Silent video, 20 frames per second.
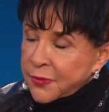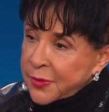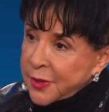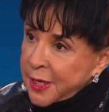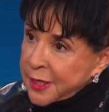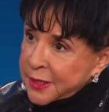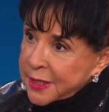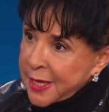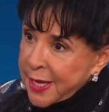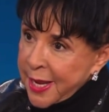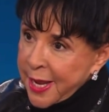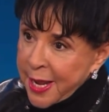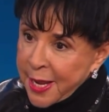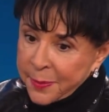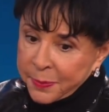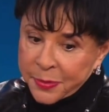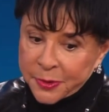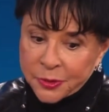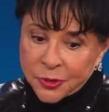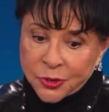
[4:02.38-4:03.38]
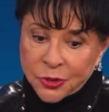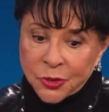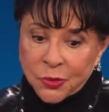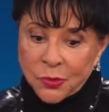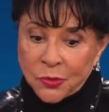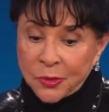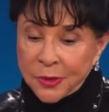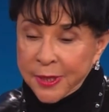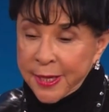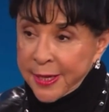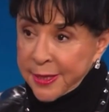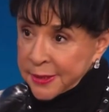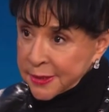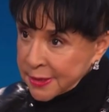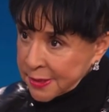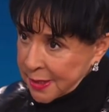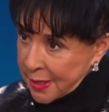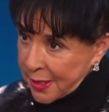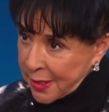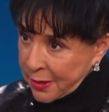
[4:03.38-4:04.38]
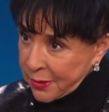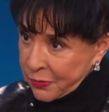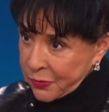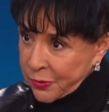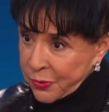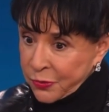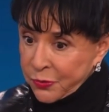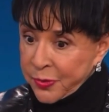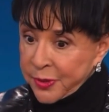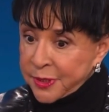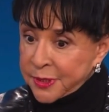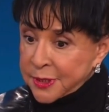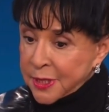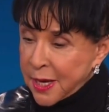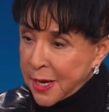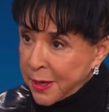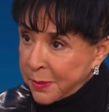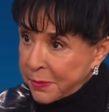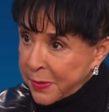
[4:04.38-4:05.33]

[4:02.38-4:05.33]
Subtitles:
that to happen. So last night, we read Time